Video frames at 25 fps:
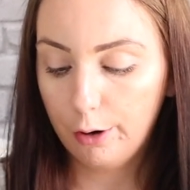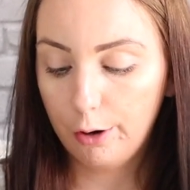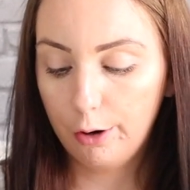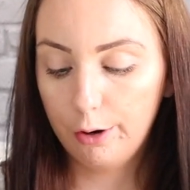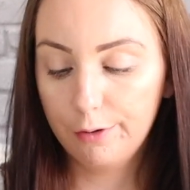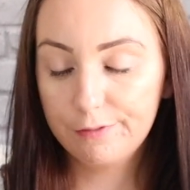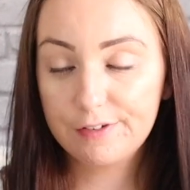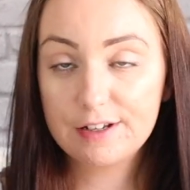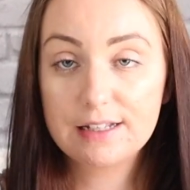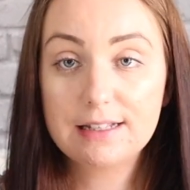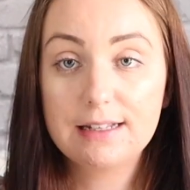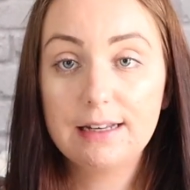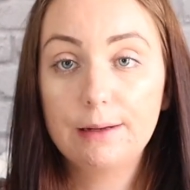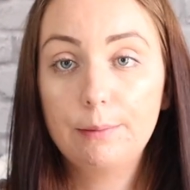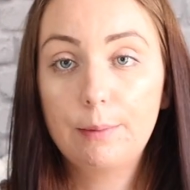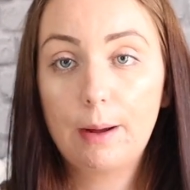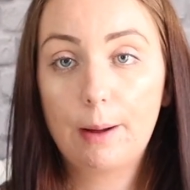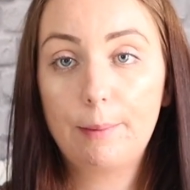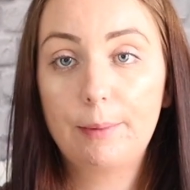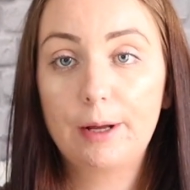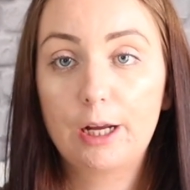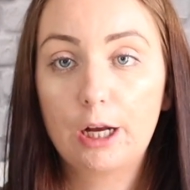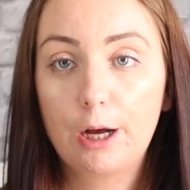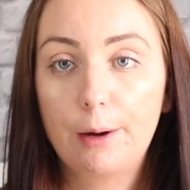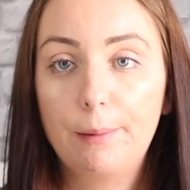obviously where
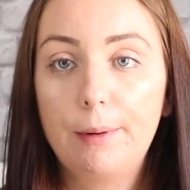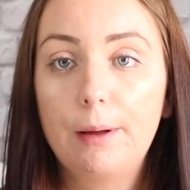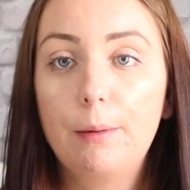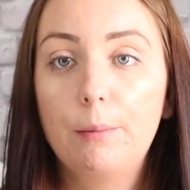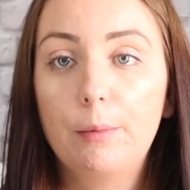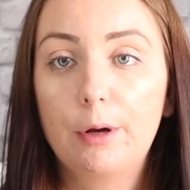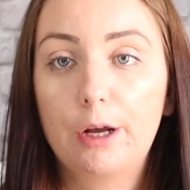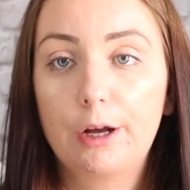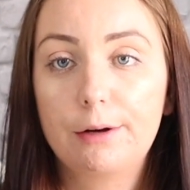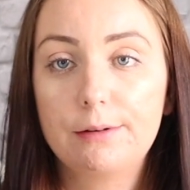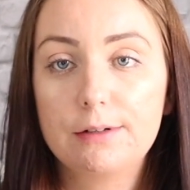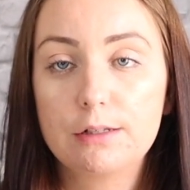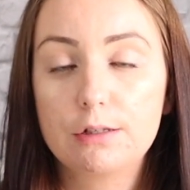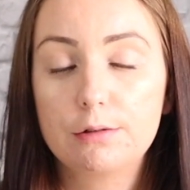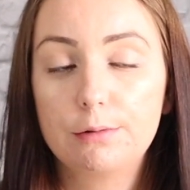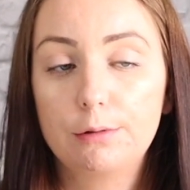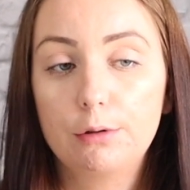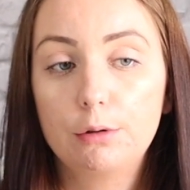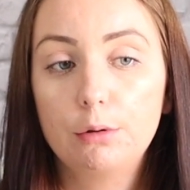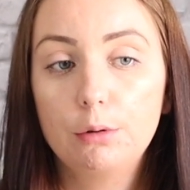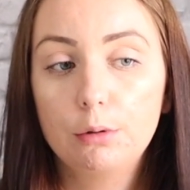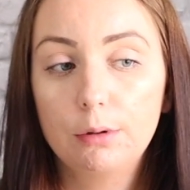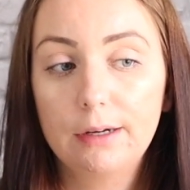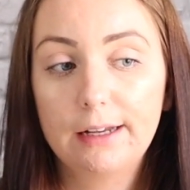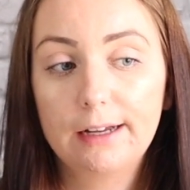we're going to an
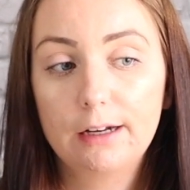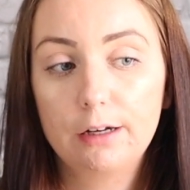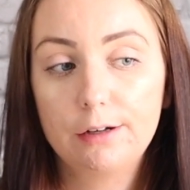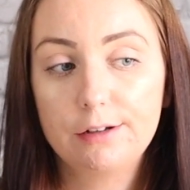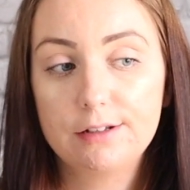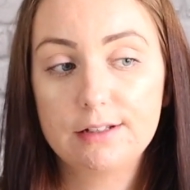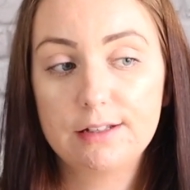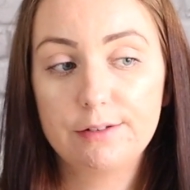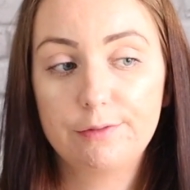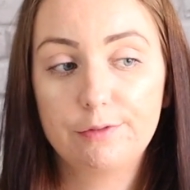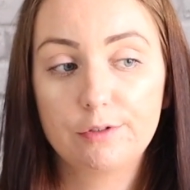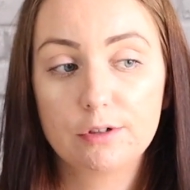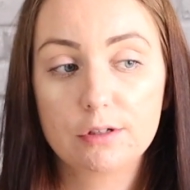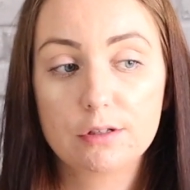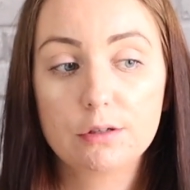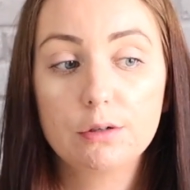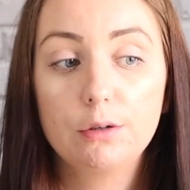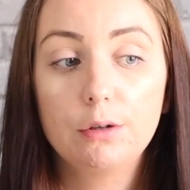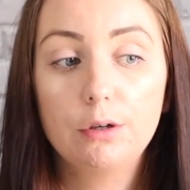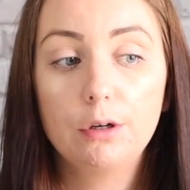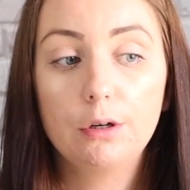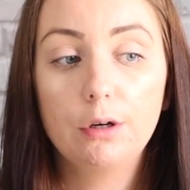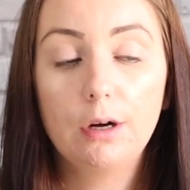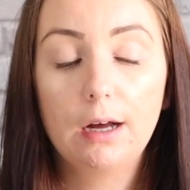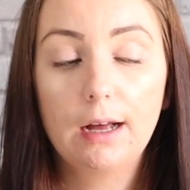all-inclusive
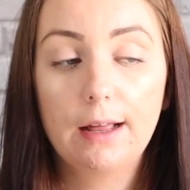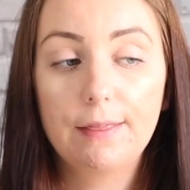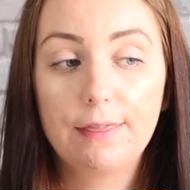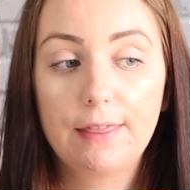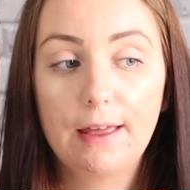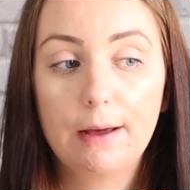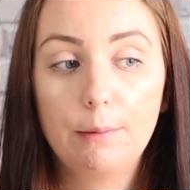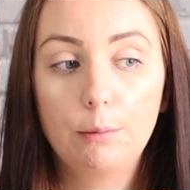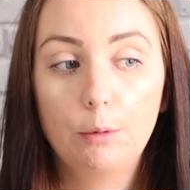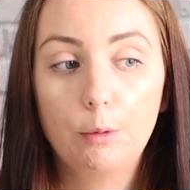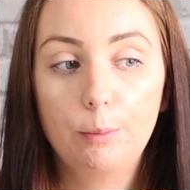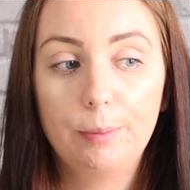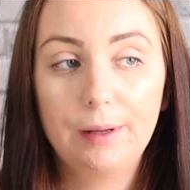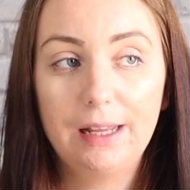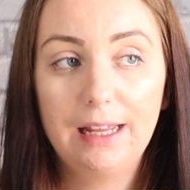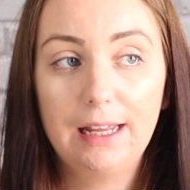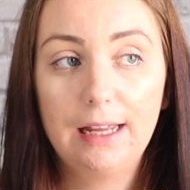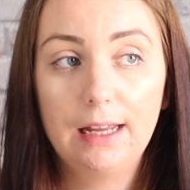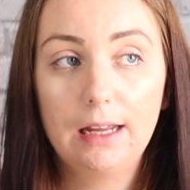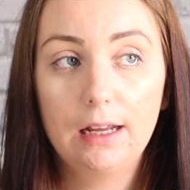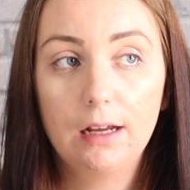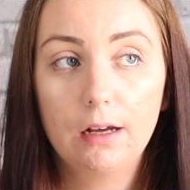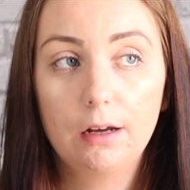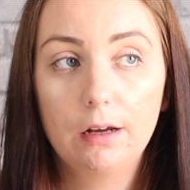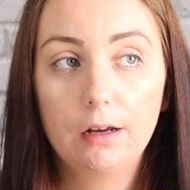resort. There will
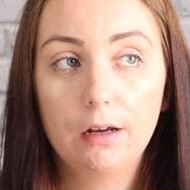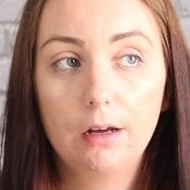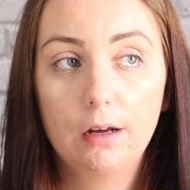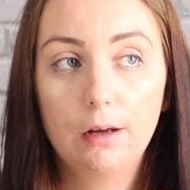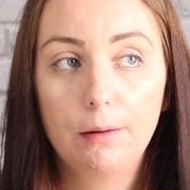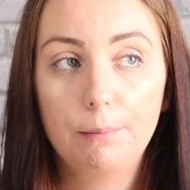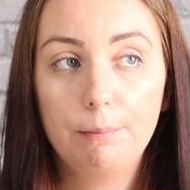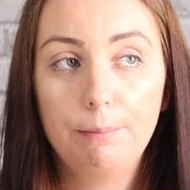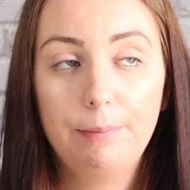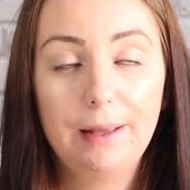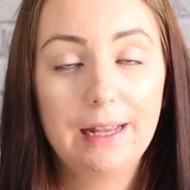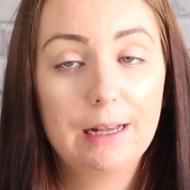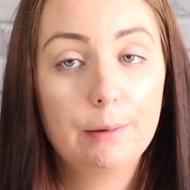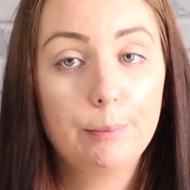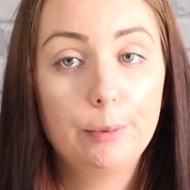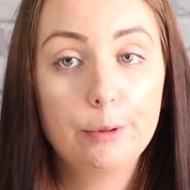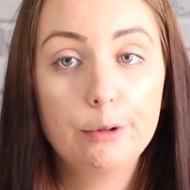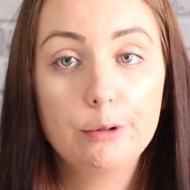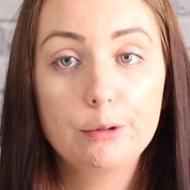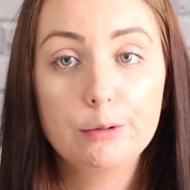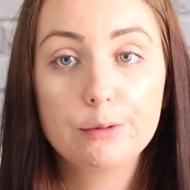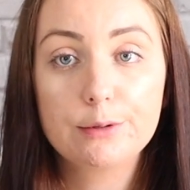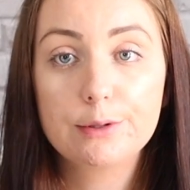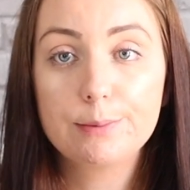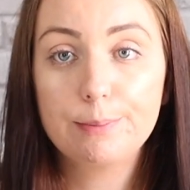be big
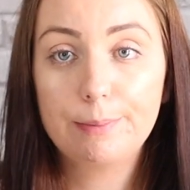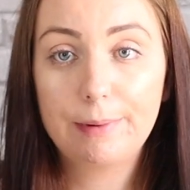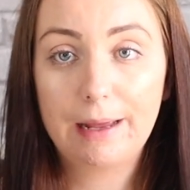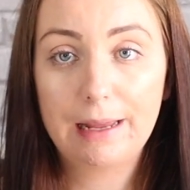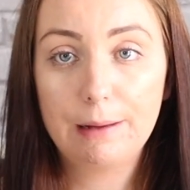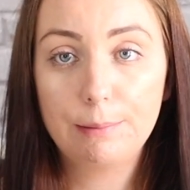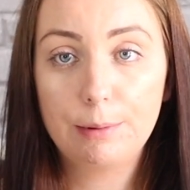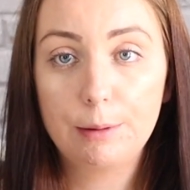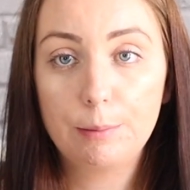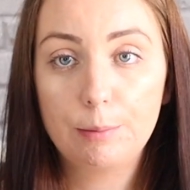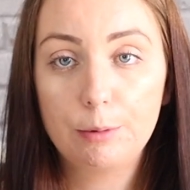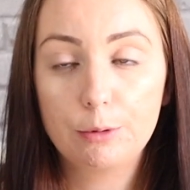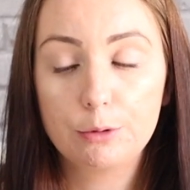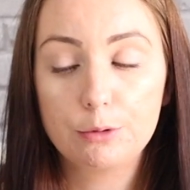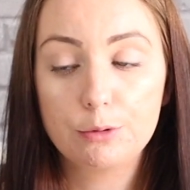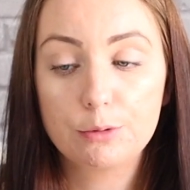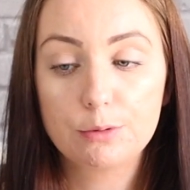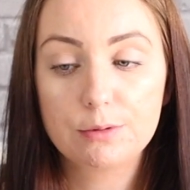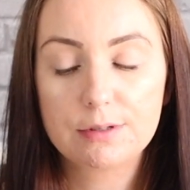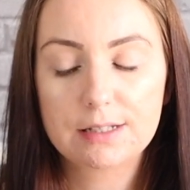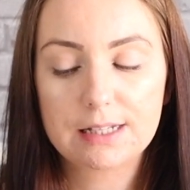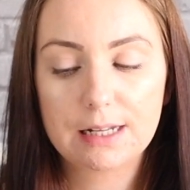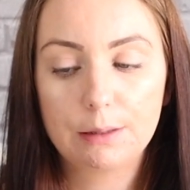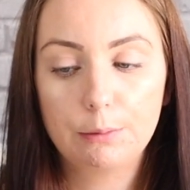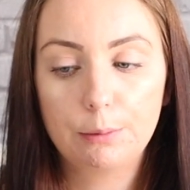pools, baby
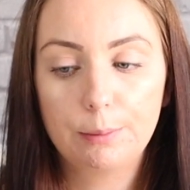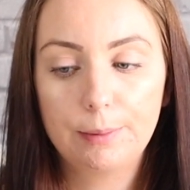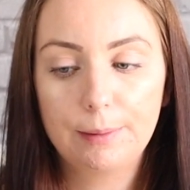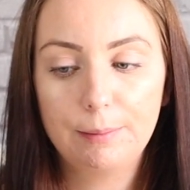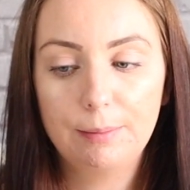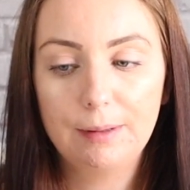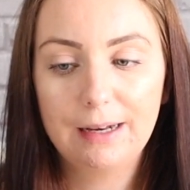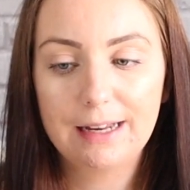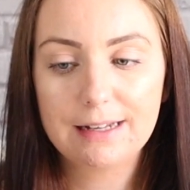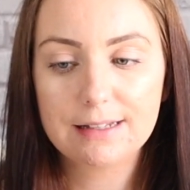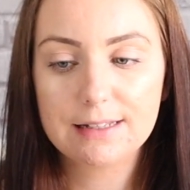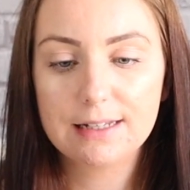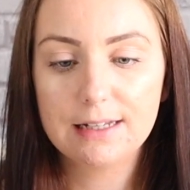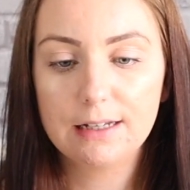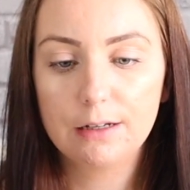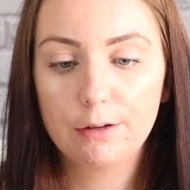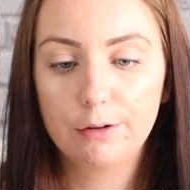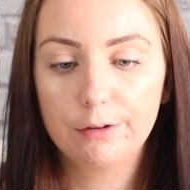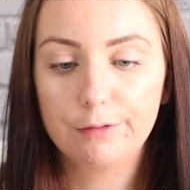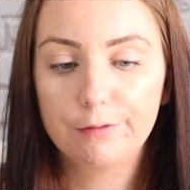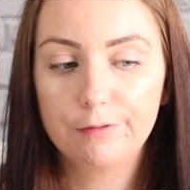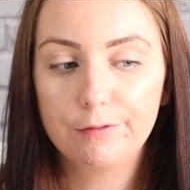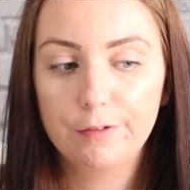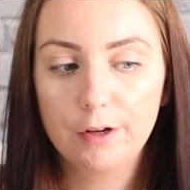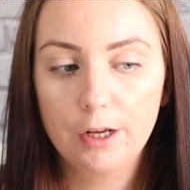pools, there will be plenty
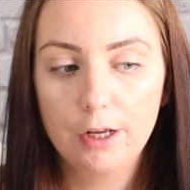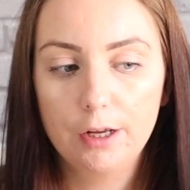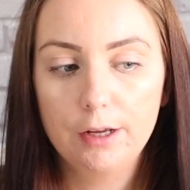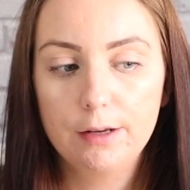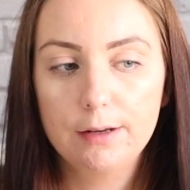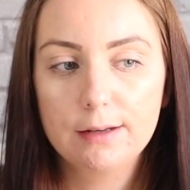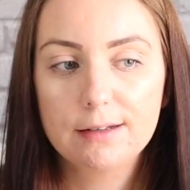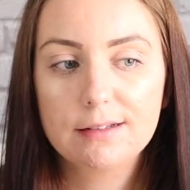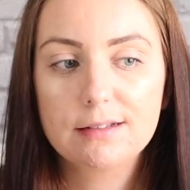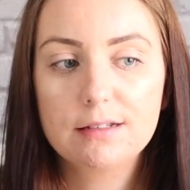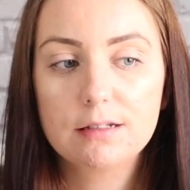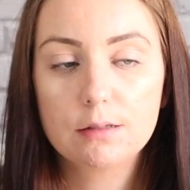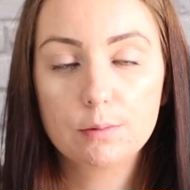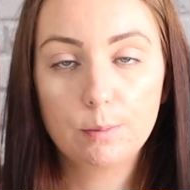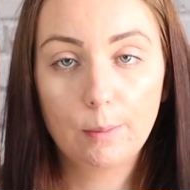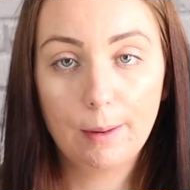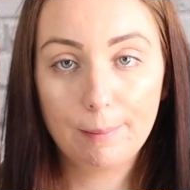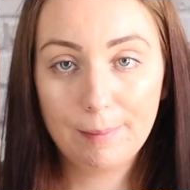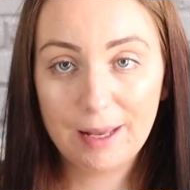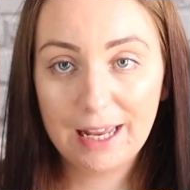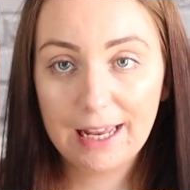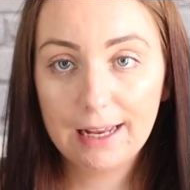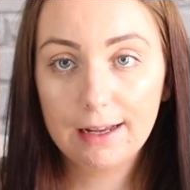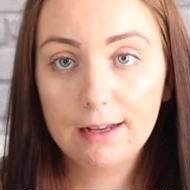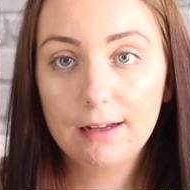of
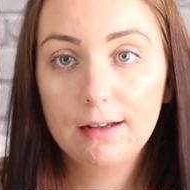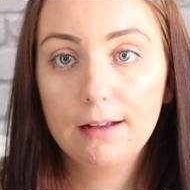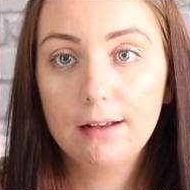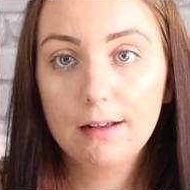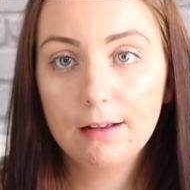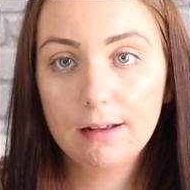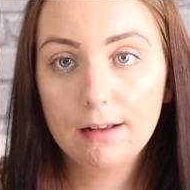swimming